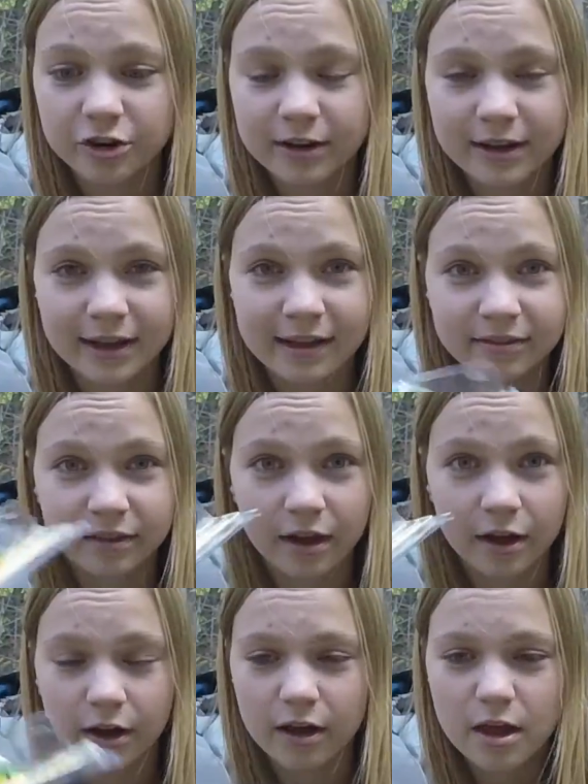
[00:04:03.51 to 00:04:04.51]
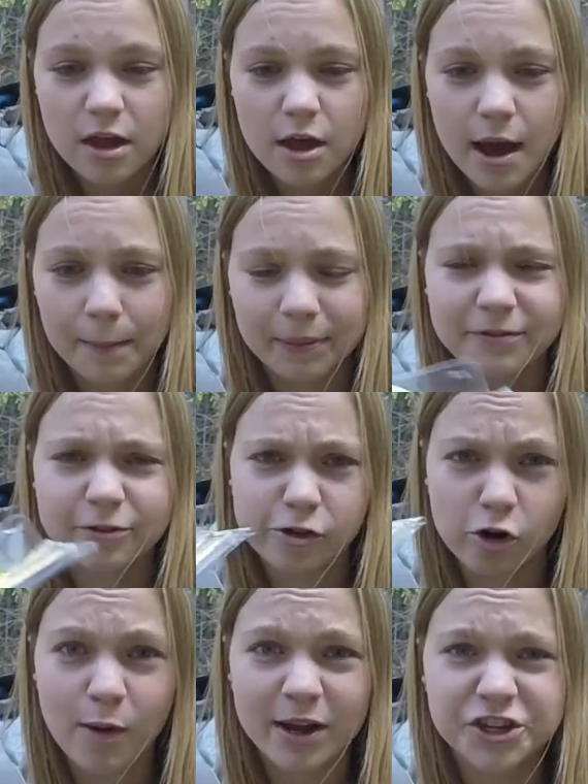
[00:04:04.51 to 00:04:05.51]
Jerk, it's a, I believe,
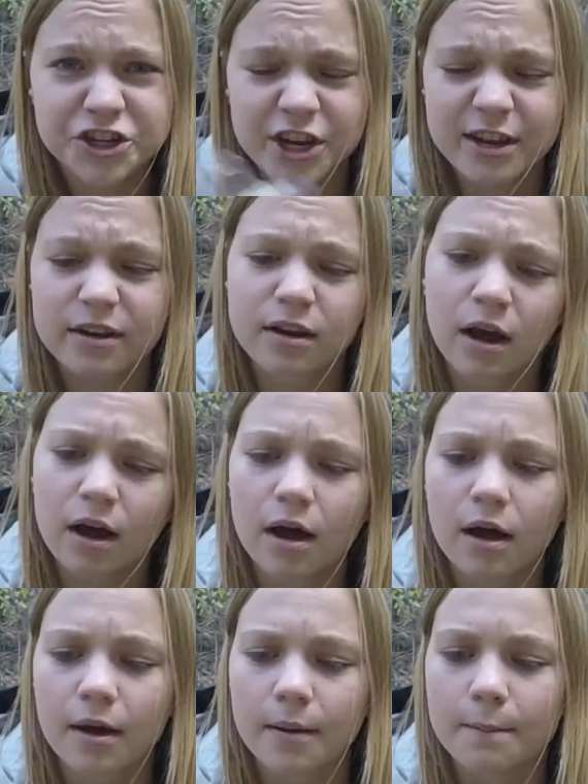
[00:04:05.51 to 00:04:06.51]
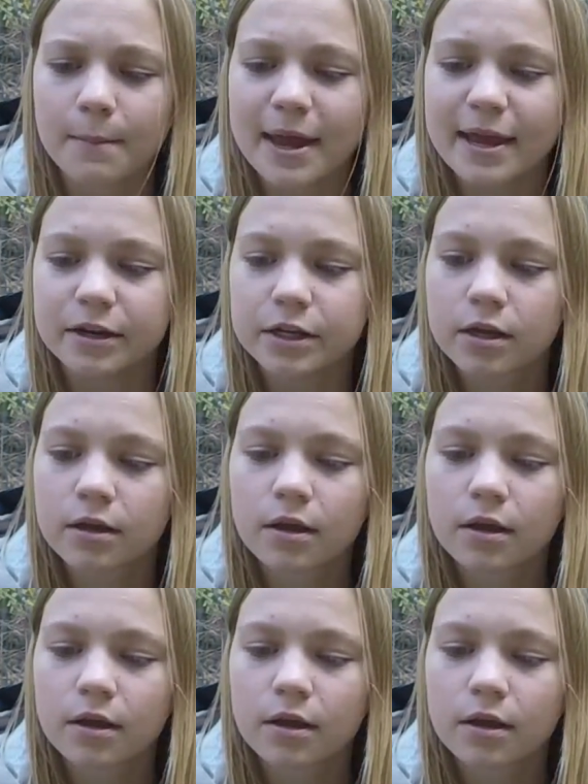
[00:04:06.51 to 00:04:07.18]
Croatian uh, made